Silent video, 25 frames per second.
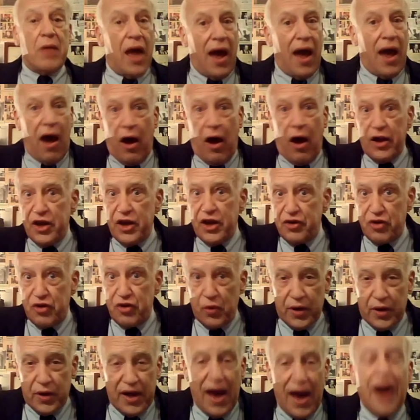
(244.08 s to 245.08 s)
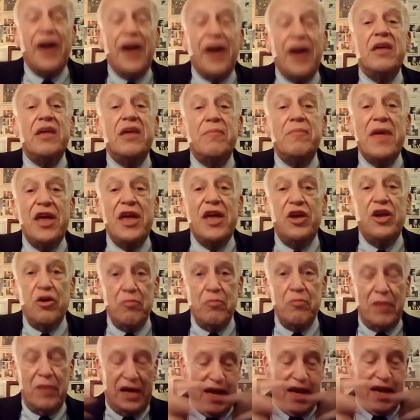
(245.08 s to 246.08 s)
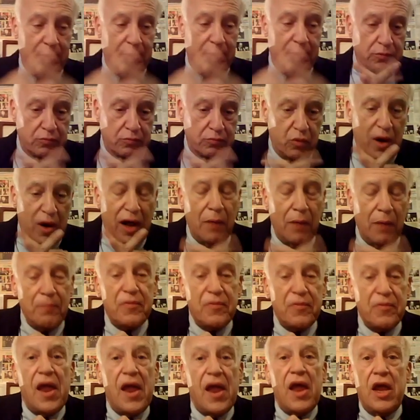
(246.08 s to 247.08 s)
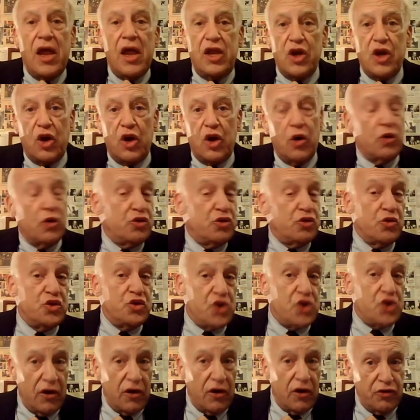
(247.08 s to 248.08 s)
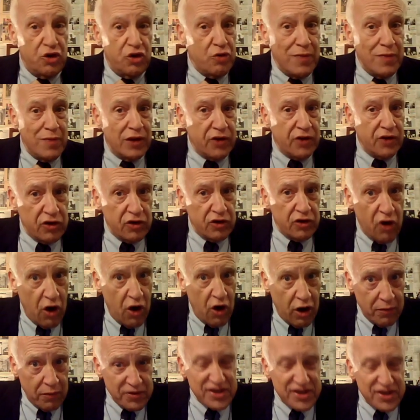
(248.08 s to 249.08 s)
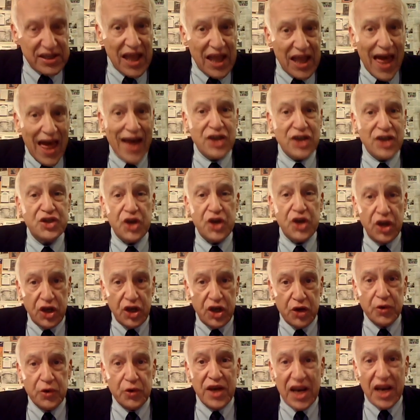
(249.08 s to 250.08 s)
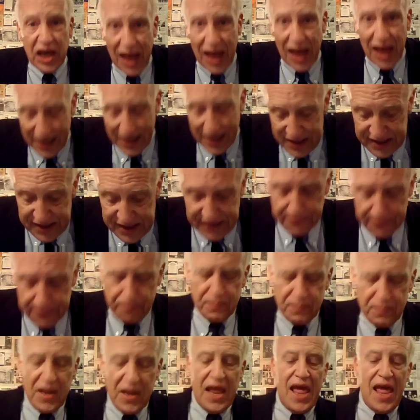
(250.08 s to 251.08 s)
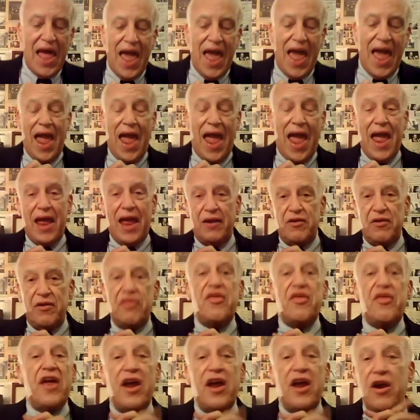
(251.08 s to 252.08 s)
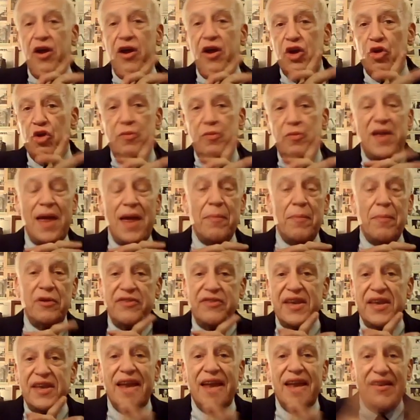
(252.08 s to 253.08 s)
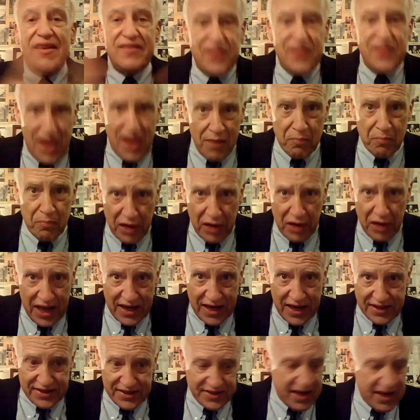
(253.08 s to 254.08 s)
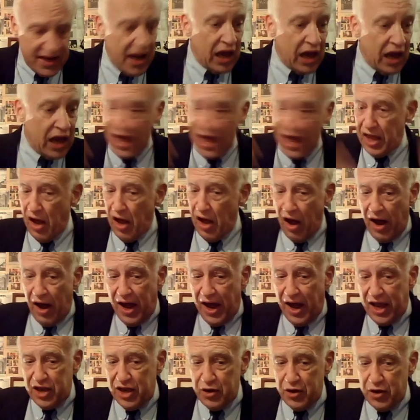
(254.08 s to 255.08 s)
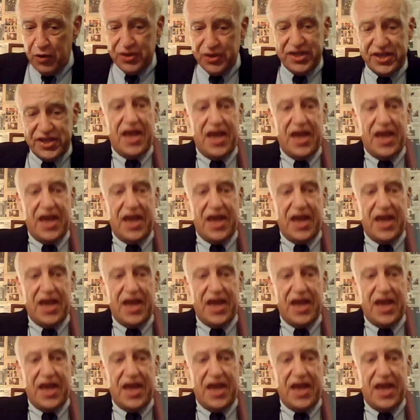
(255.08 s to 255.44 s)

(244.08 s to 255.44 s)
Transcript: how you do it? How do you make your money? Well, you go to johnturmel.com slash unilets, and there you'll be able to get templates like I use